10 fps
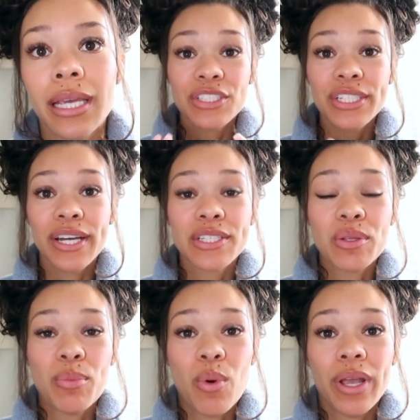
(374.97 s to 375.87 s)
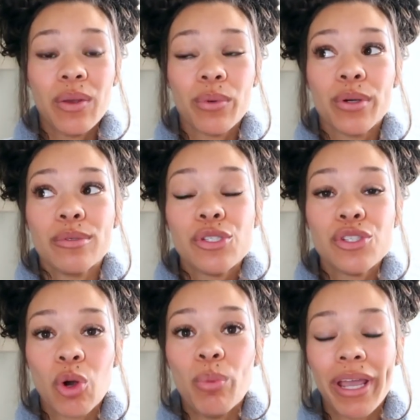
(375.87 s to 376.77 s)
I actually got to the point where it was
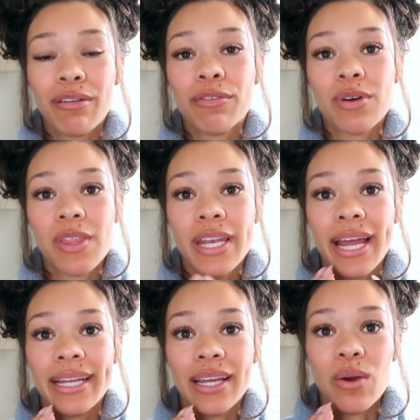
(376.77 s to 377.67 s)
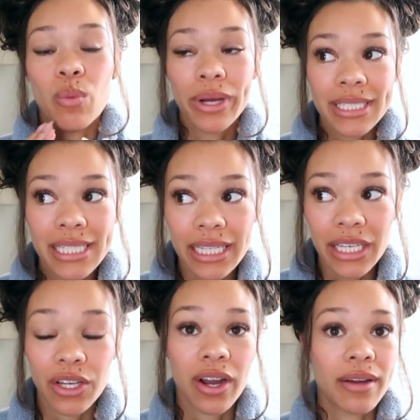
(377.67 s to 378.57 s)
so painful that I went to
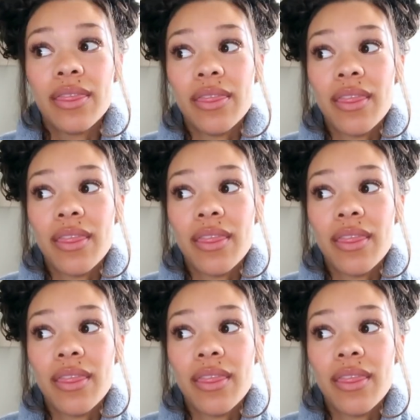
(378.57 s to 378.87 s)
the ER.